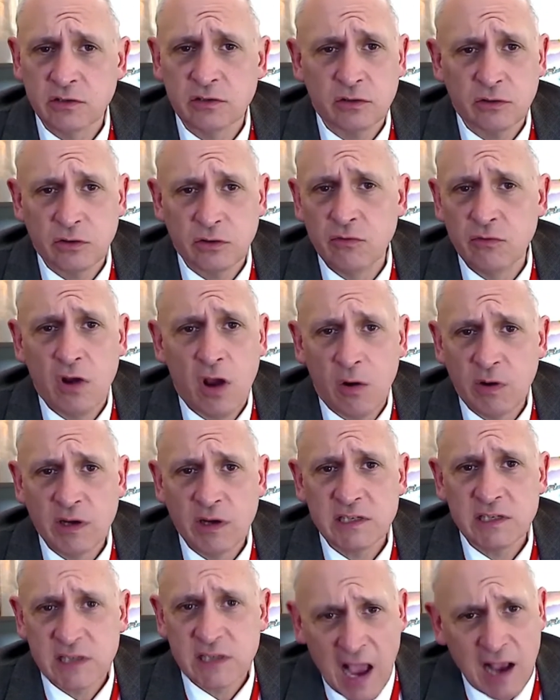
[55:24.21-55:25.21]
so you know
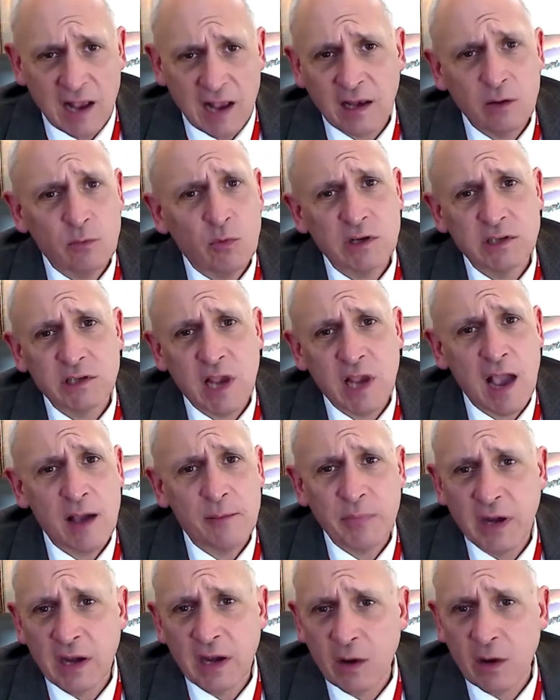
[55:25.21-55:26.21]
exactly what's
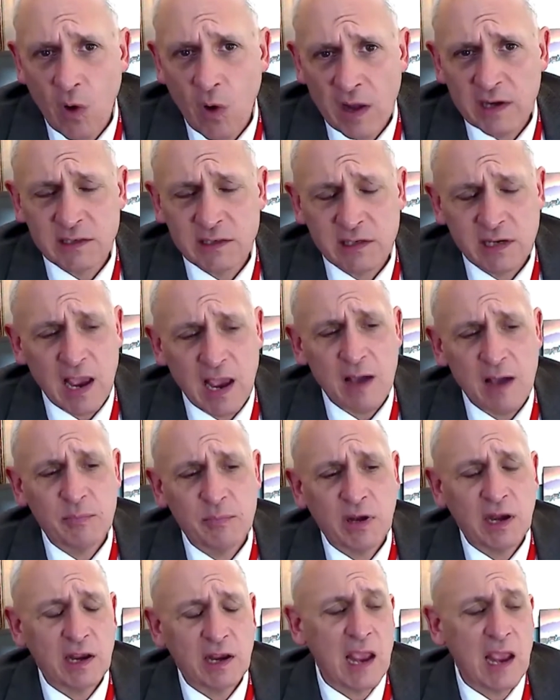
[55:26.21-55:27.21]
happening, when it's
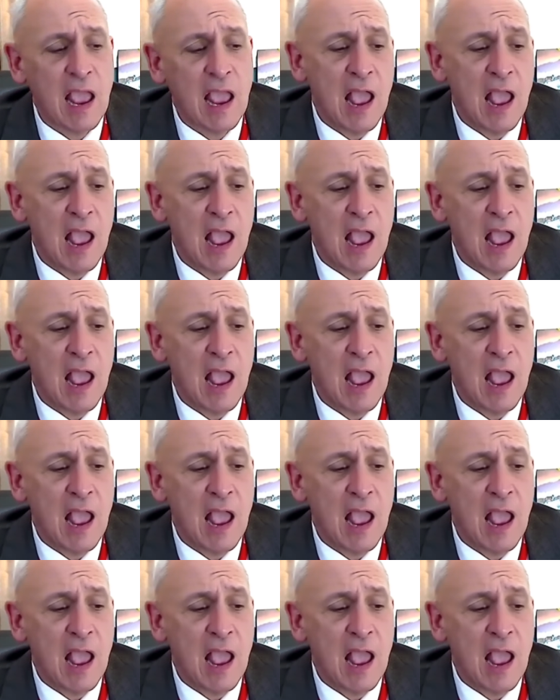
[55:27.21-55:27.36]
happening,